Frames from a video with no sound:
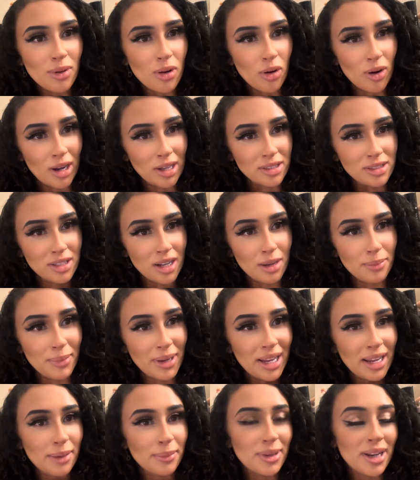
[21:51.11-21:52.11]
or else not
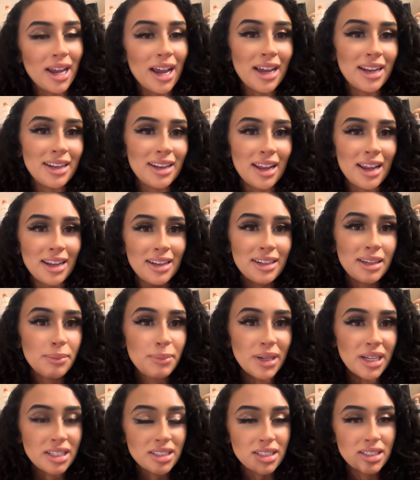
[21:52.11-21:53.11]
being able to add, end it
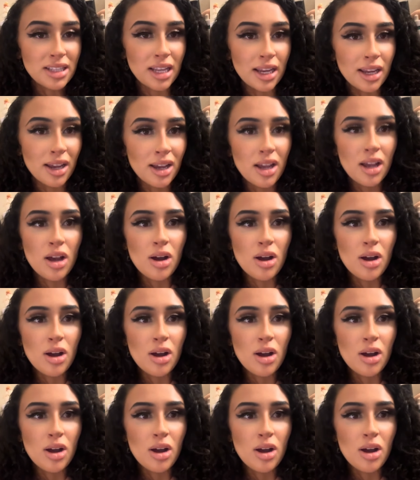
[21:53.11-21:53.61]
because it's like,